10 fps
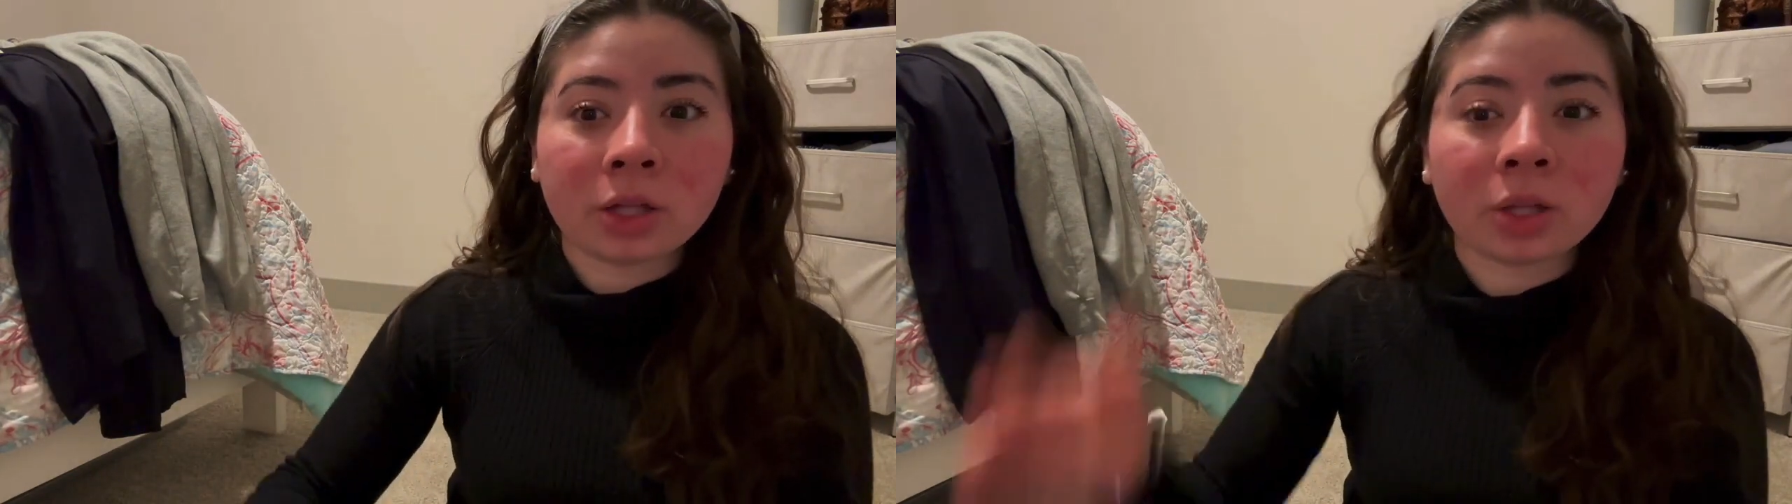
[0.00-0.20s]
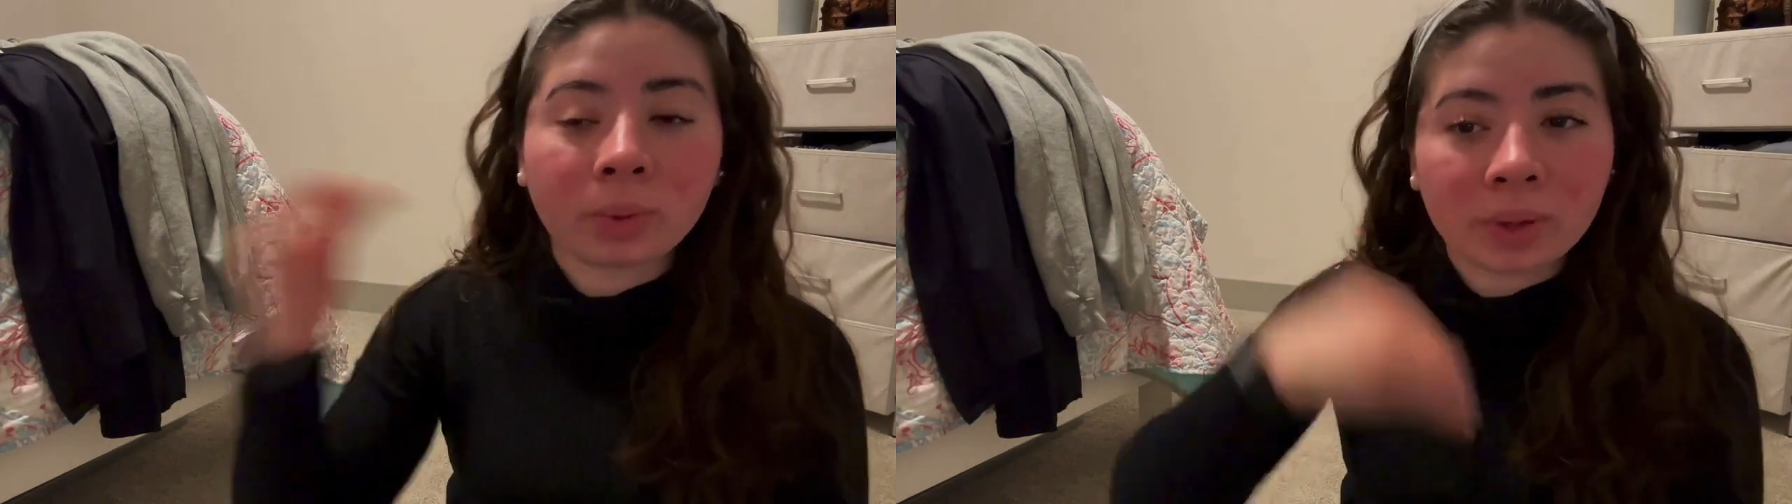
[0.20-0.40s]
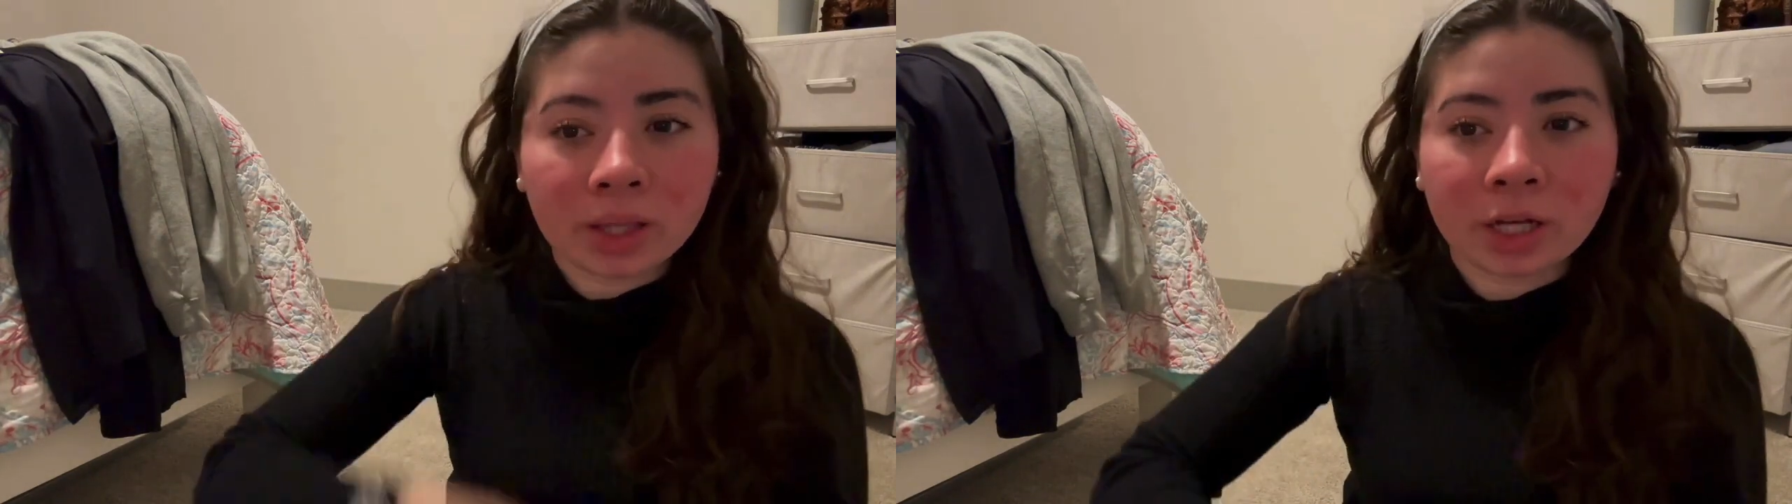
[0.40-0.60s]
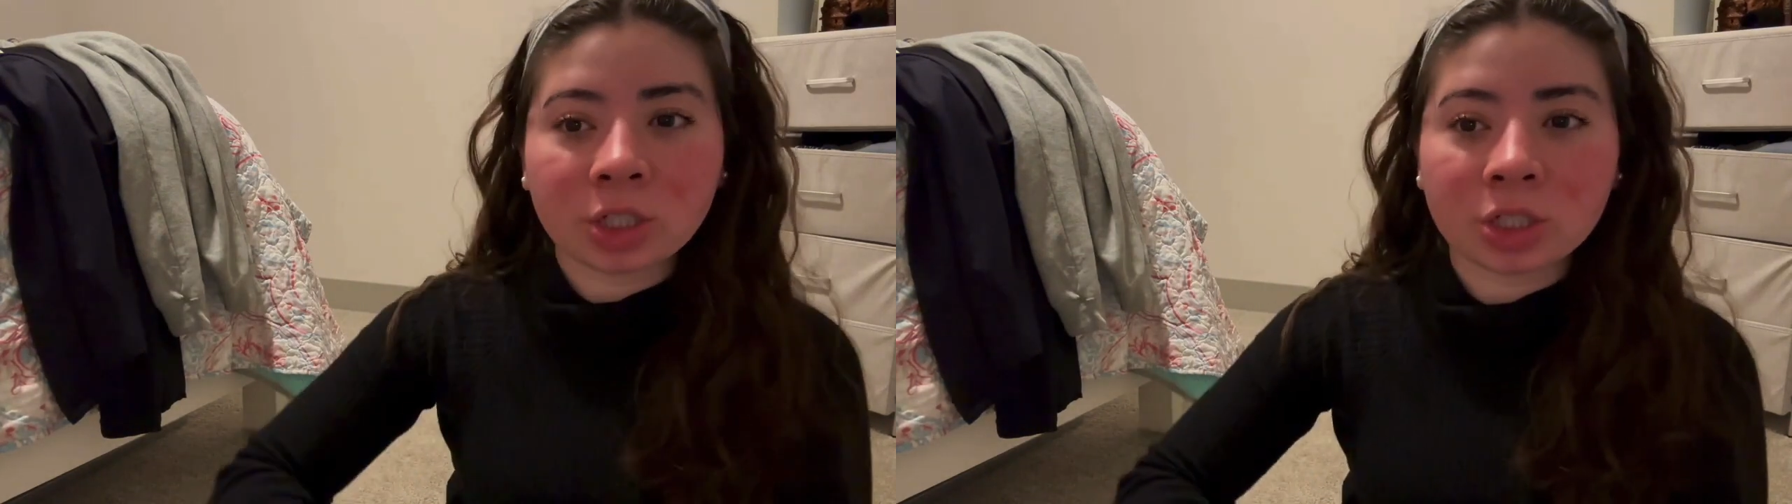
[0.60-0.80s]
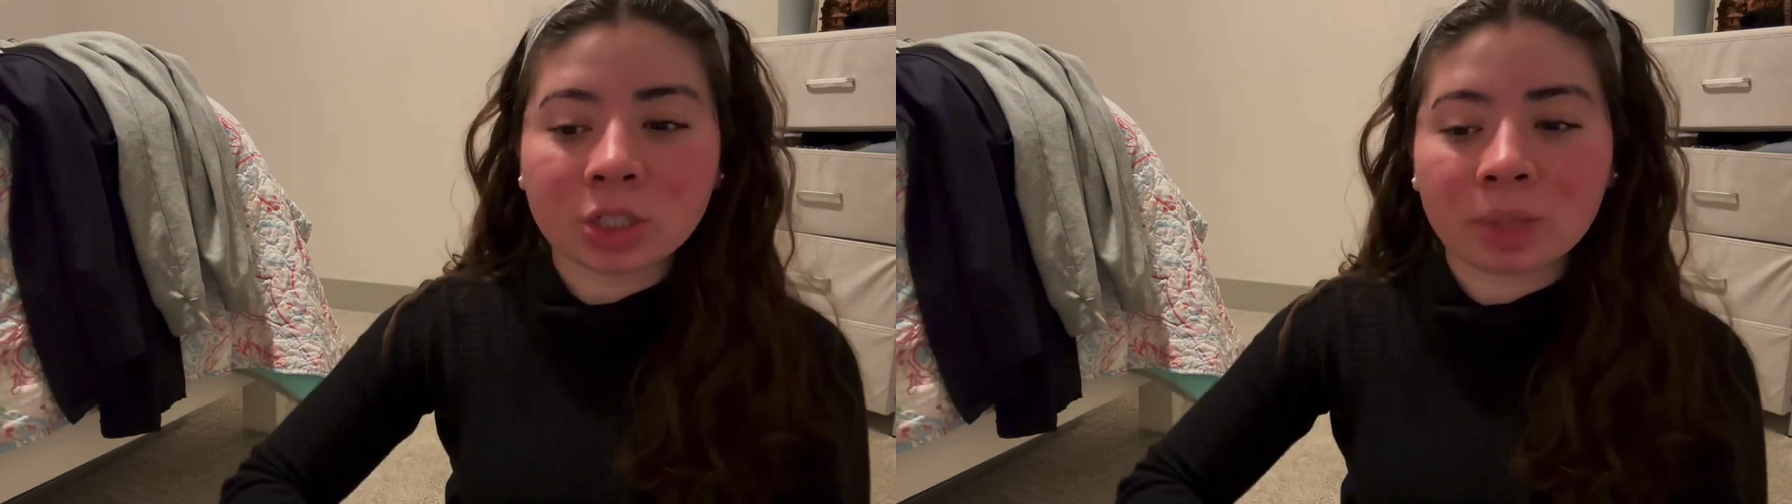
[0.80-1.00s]
the
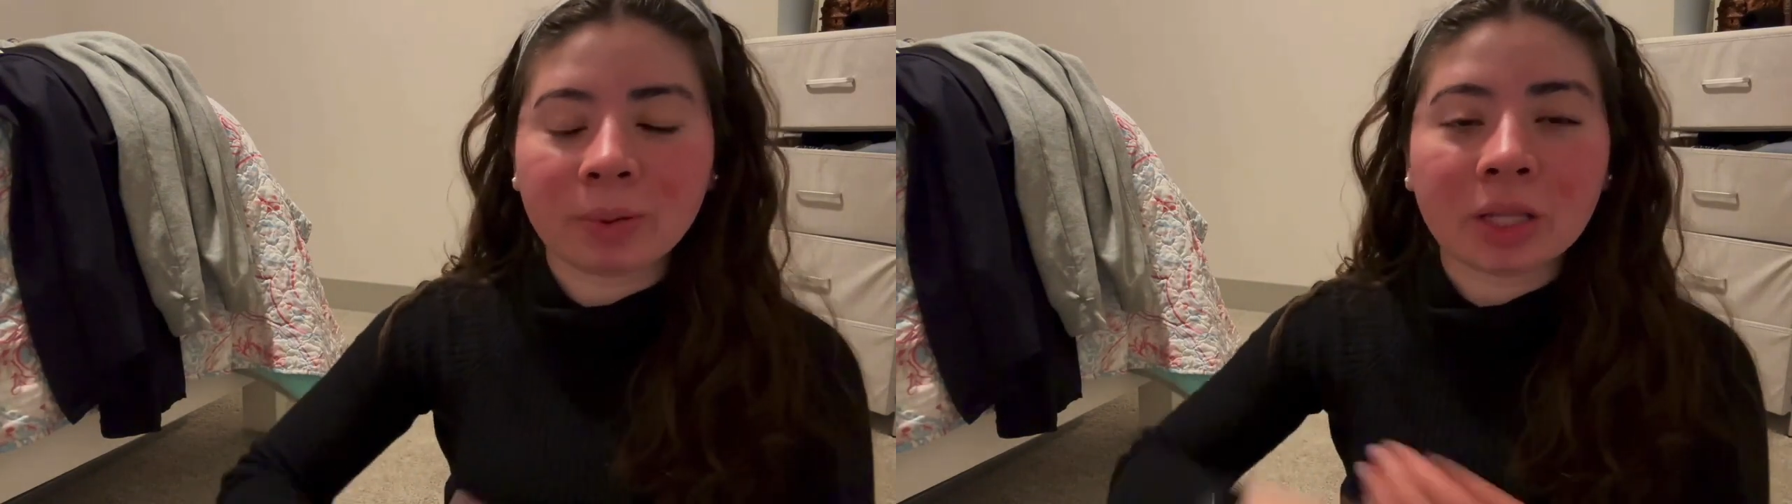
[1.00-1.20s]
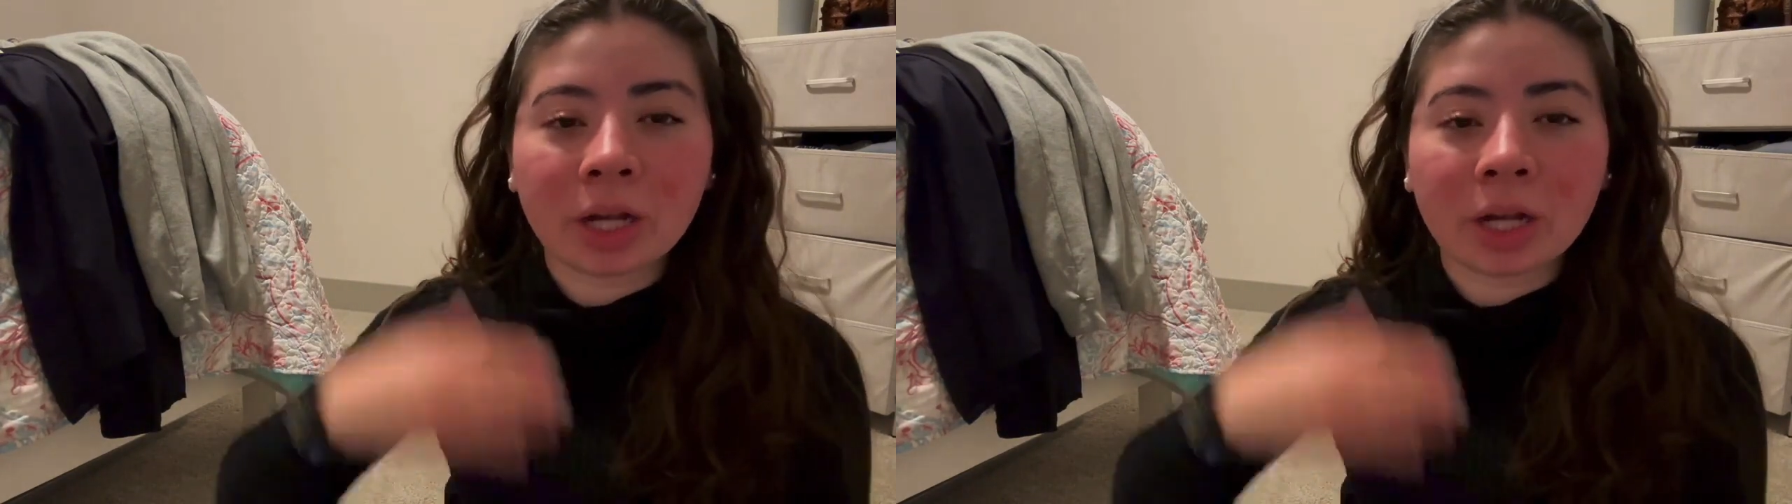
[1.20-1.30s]
relationship and they